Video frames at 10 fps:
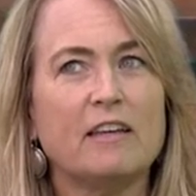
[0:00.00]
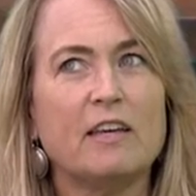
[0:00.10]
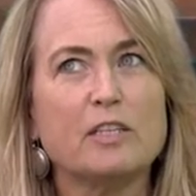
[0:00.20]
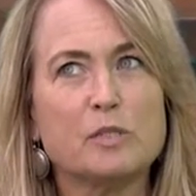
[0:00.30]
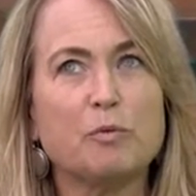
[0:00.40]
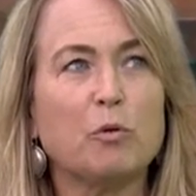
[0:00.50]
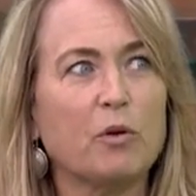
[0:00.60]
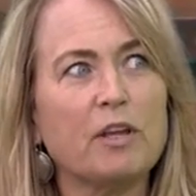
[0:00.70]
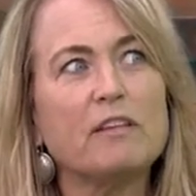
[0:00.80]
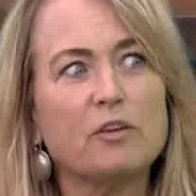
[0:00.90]

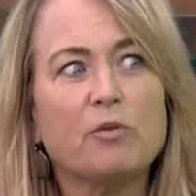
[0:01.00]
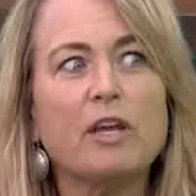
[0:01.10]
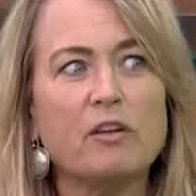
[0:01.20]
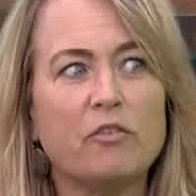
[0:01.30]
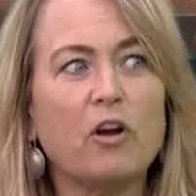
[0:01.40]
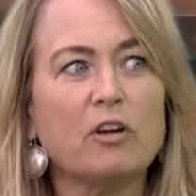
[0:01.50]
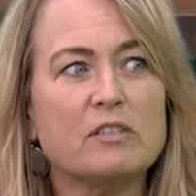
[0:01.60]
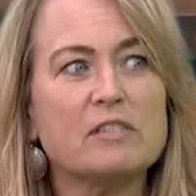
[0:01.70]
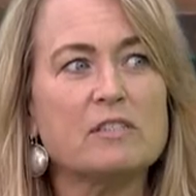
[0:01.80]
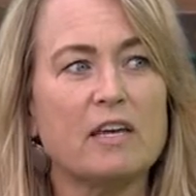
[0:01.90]
exploring the creative
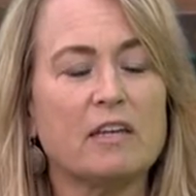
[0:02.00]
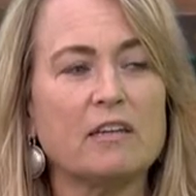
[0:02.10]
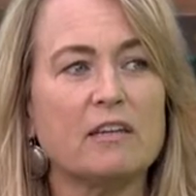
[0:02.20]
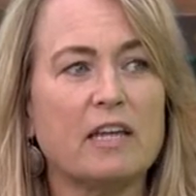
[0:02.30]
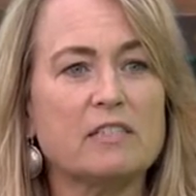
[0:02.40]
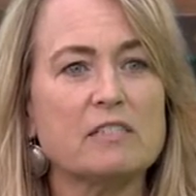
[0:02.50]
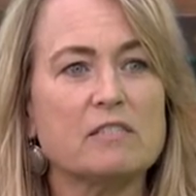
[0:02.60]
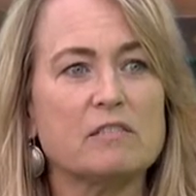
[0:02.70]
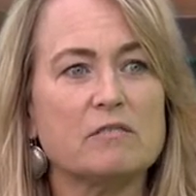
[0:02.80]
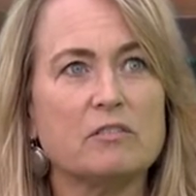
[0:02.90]
arts, and
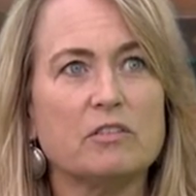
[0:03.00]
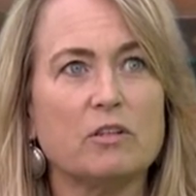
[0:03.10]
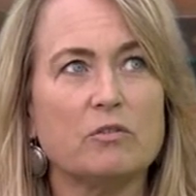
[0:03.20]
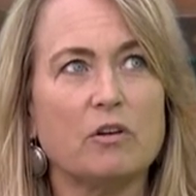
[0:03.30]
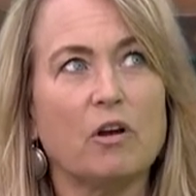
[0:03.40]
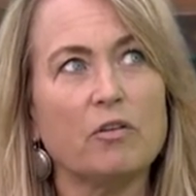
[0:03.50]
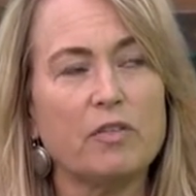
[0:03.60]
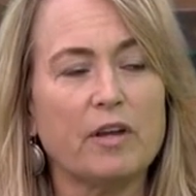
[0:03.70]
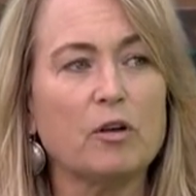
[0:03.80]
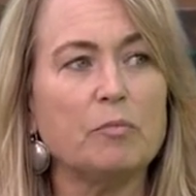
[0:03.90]
that's, the art
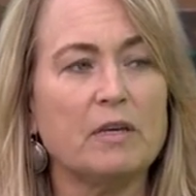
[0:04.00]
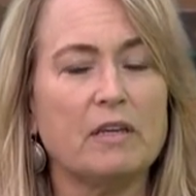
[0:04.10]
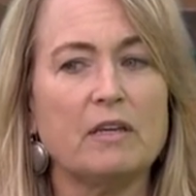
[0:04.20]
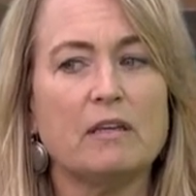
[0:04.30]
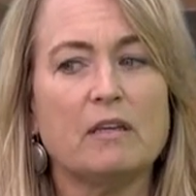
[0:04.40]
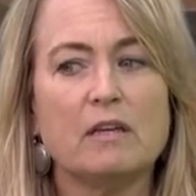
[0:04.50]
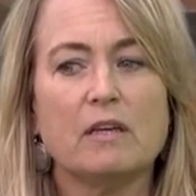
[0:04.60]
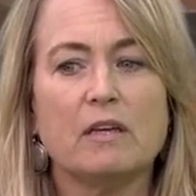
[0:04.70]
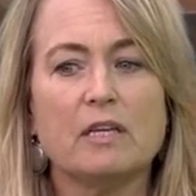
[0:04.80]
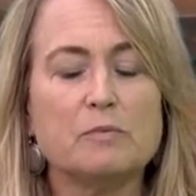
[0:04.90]
therapy
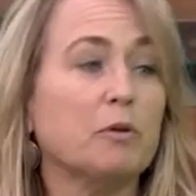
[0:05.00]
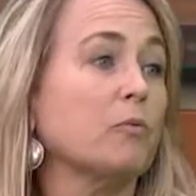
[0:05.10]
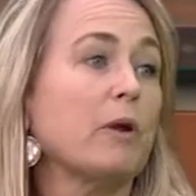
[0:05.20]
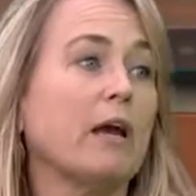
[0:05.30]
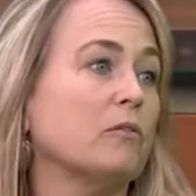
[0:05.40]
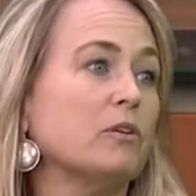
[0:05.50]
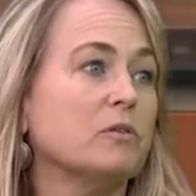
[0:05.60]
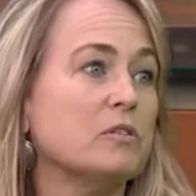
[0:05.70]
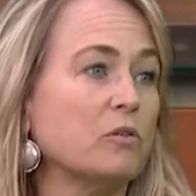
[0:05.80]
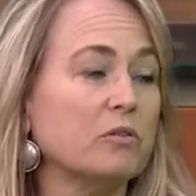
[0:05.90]
has been around.
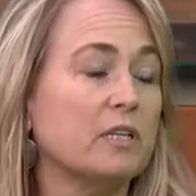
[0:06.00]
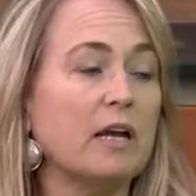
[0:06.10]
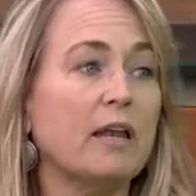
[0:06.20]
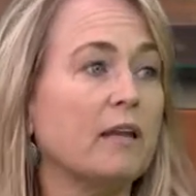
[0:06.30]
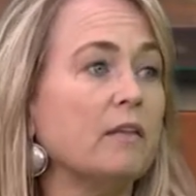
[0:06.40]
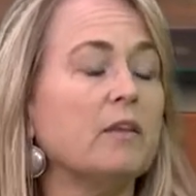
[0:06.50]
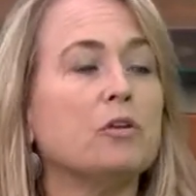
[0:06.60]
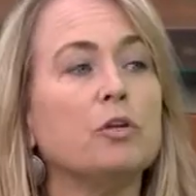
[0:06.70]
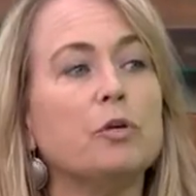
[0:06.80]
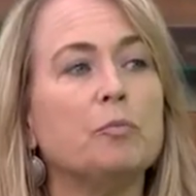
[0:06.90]
It's certainly not
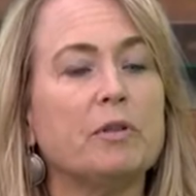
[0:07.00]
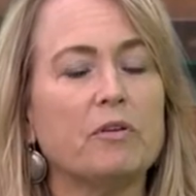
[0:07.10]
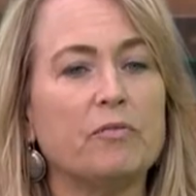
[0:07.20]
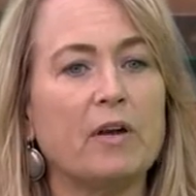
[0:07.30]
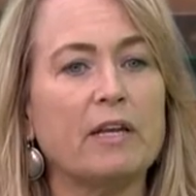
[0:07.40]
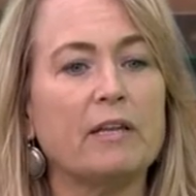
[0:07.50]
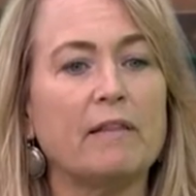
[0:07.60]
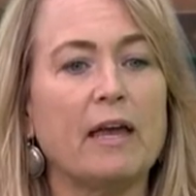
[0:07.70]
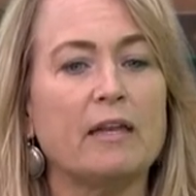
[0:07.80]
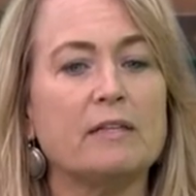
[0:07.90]
anything new, but they're finding
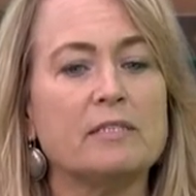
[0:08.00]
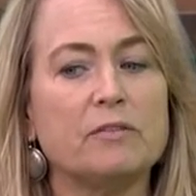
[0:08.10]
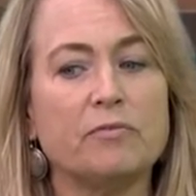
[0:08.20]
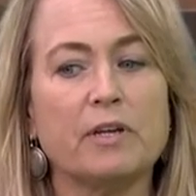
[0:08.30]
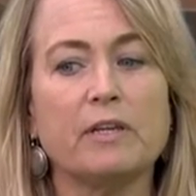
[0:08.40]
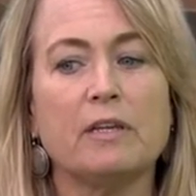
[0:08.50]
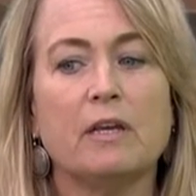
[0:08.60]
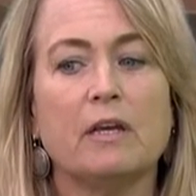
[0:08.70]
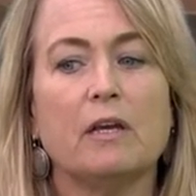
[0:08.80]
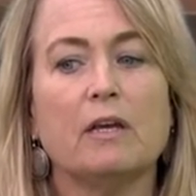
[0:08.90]
that in different
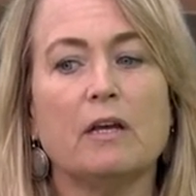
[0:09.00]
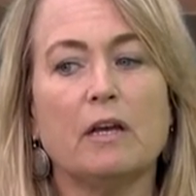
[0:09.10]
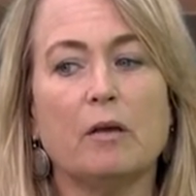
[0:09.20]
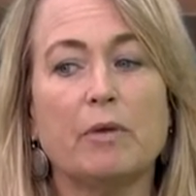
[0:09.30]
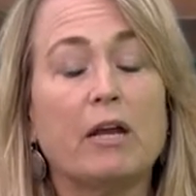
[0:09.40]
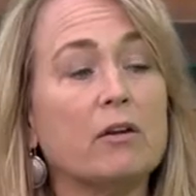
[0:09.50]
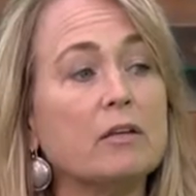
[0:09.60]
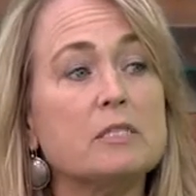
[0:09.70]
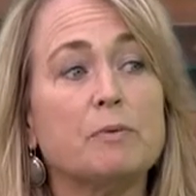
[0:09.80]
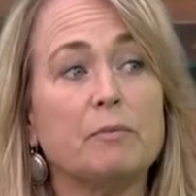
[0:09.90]

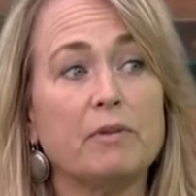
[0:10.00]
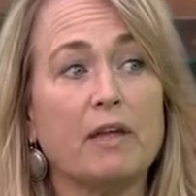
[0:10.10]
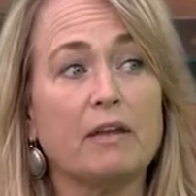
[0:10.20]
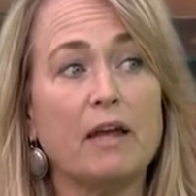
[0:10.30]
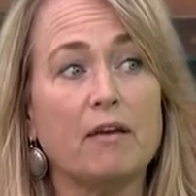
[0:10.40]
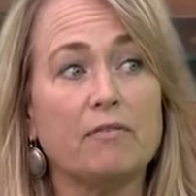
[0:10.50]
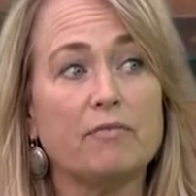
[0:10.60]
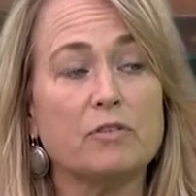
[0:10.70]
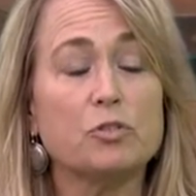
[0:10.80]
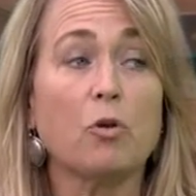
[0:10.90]
areas, people that have
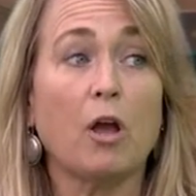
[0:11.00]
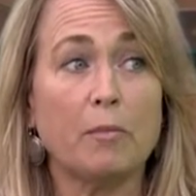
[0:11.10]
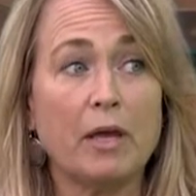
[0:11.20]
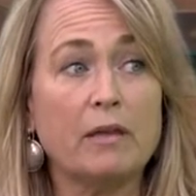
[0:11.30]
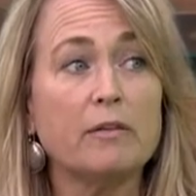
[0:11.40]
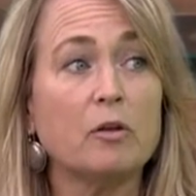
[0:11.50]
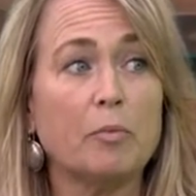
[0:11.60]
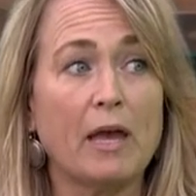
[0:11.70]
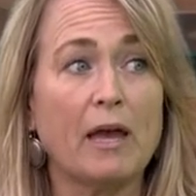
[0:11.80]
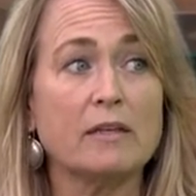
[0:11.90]
trauma in their
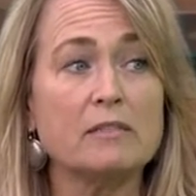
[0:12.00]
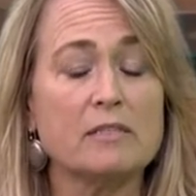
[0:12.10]
past,